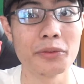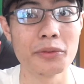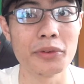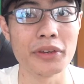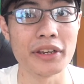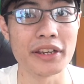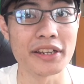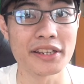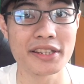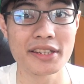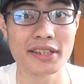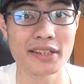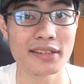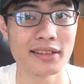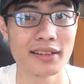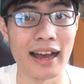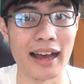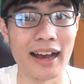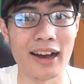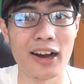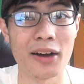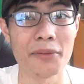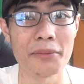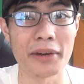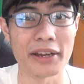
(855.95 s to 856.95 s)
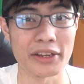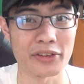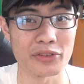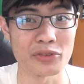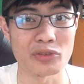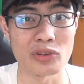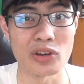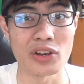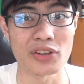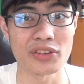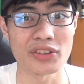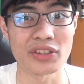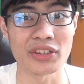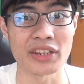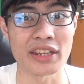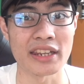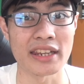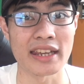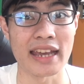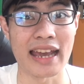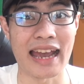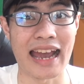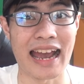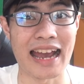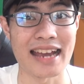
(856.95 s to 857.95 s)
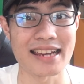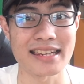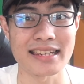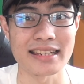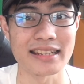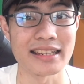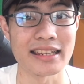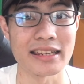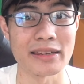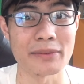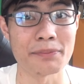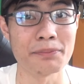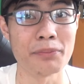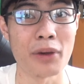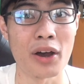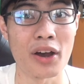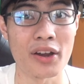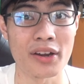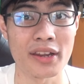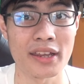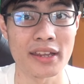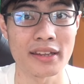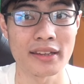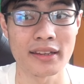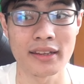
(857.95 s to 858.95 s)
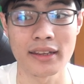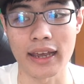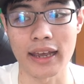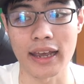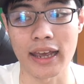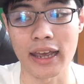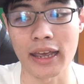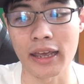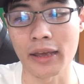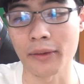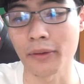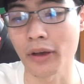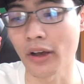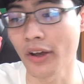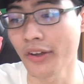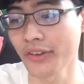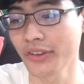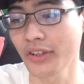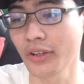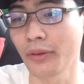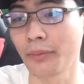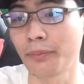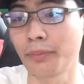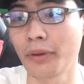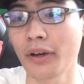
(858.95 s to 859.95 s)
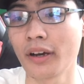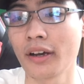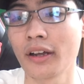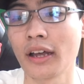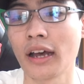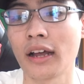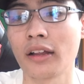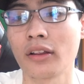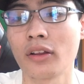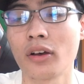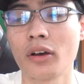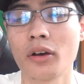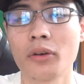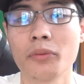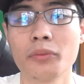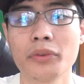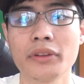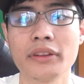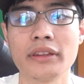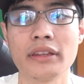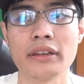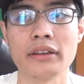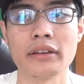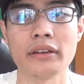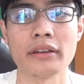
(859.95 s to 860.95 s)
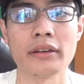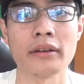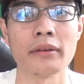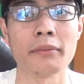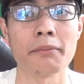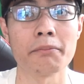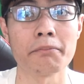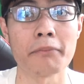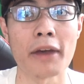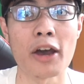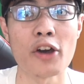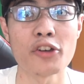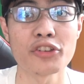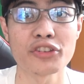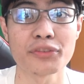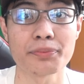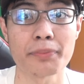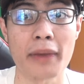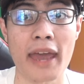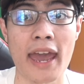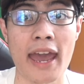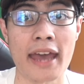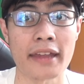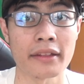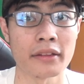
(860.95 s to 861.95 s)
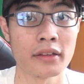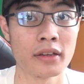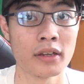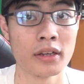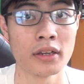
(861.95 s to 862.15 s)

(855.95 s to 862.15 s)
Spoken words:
which out of my curiosity I actually bought it, and I also bought it along with the mouse pad,